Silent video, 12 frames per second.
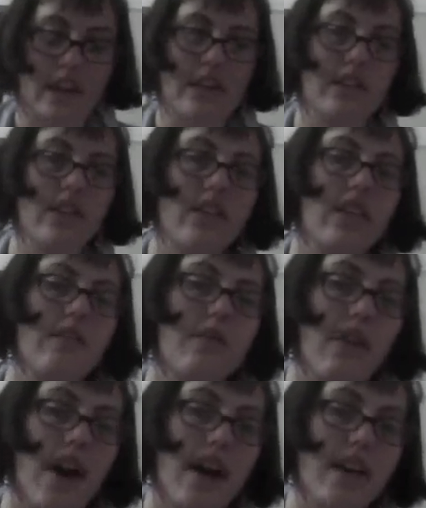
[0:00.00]
in the
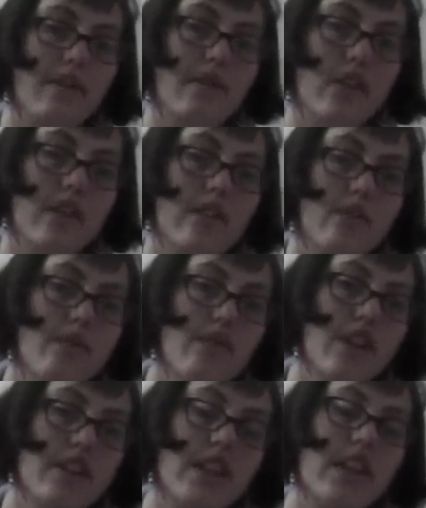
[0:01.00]
5 in
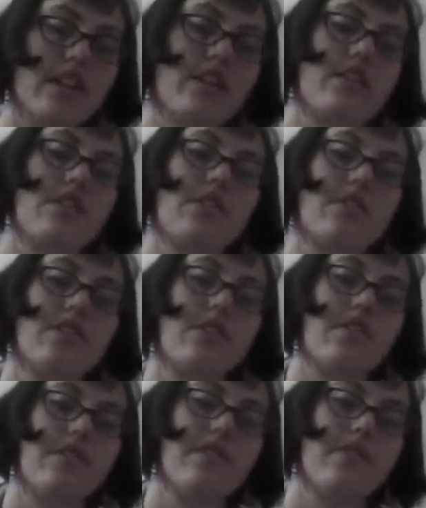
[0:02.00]
feeling
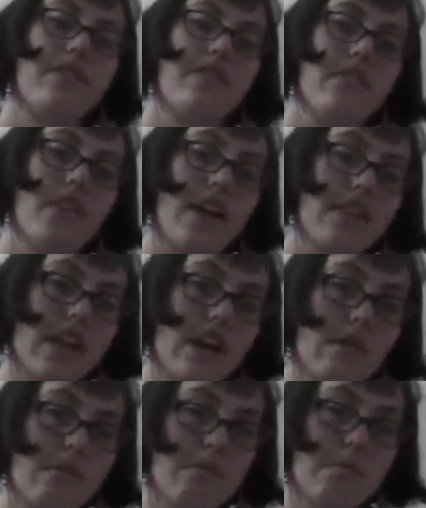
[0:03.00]
that
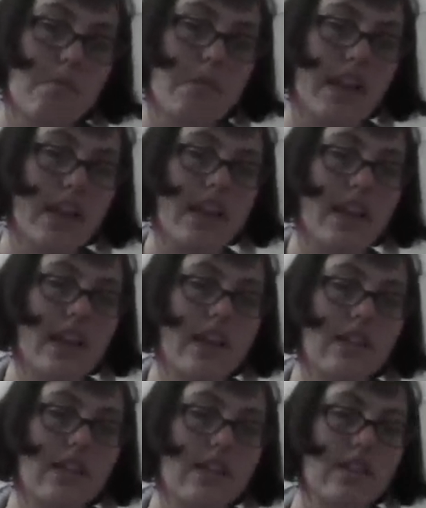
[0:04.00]
their being
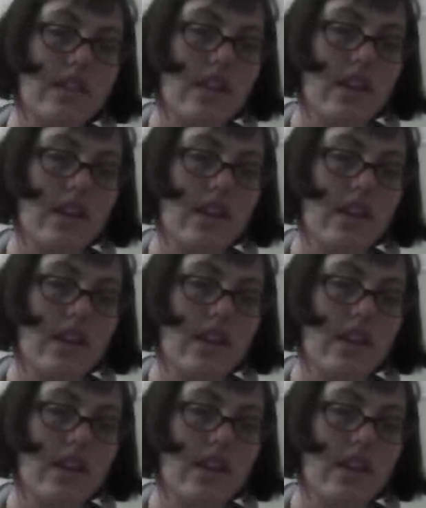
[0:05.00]
is